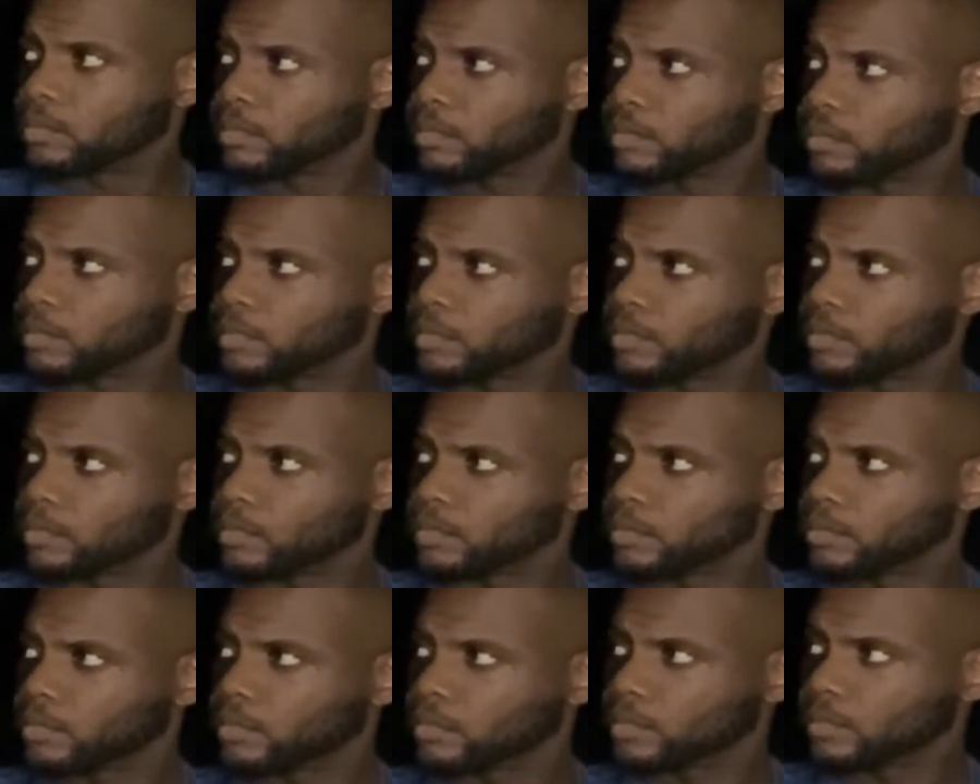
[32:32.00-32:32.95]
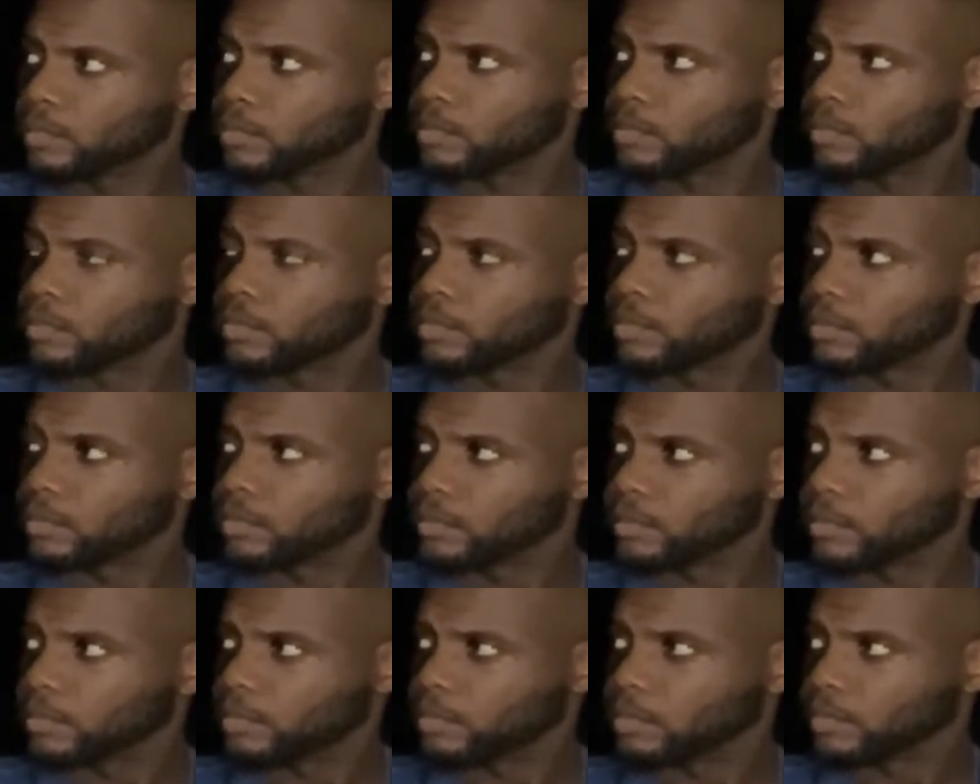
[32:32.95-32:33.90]

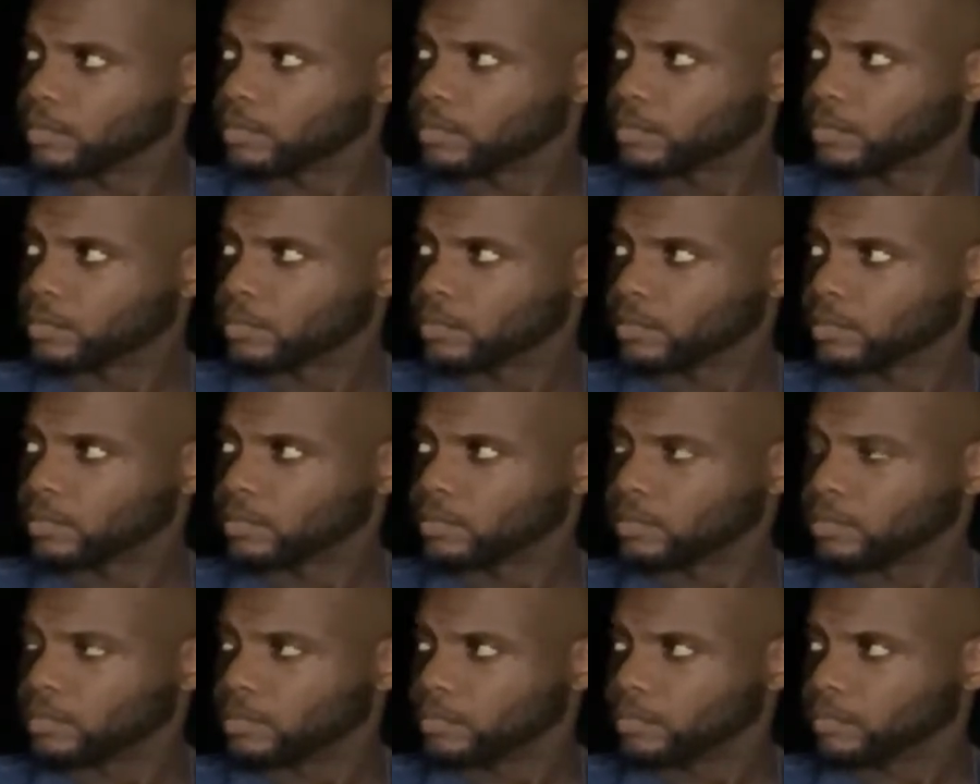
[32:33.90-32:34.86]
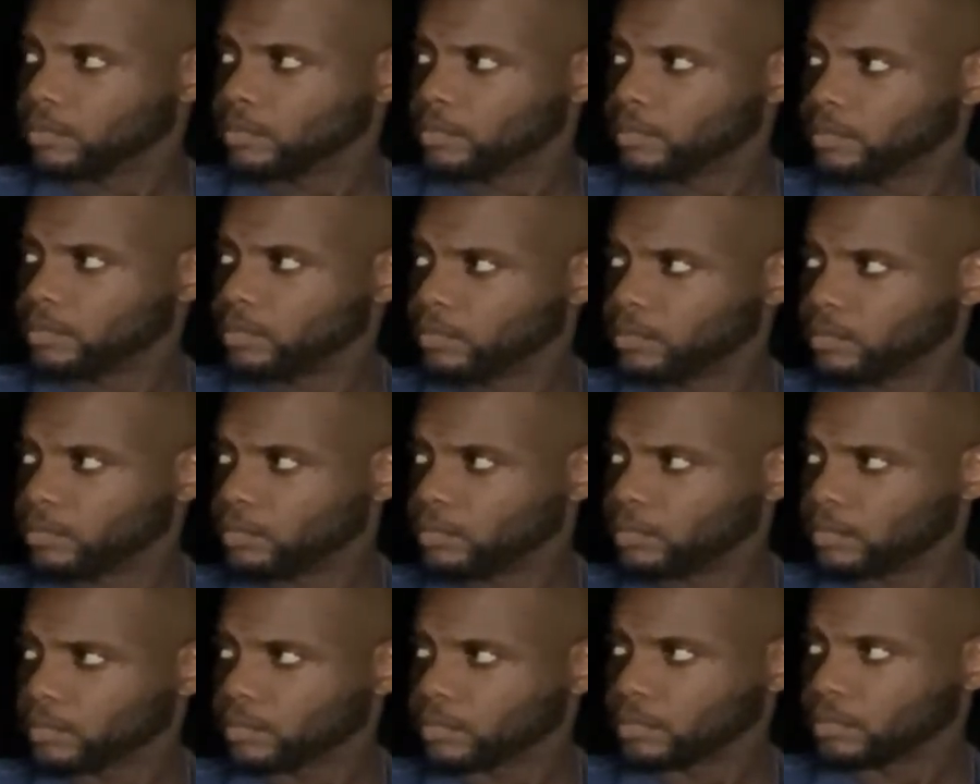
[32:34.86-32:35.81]

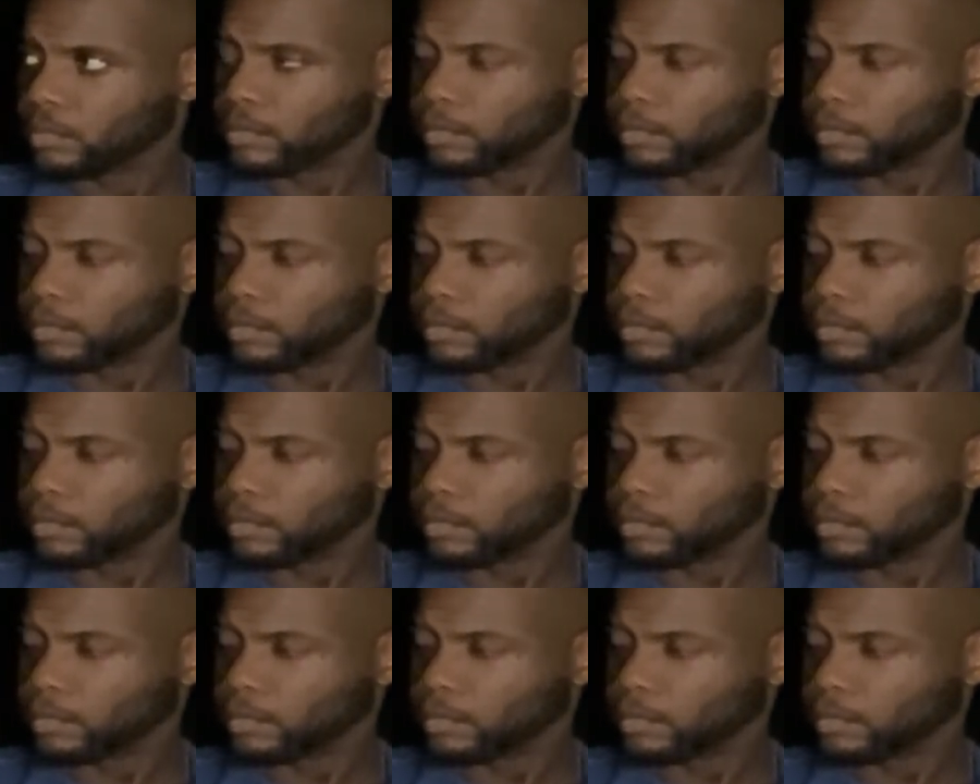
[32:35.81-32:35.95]
(not speaking)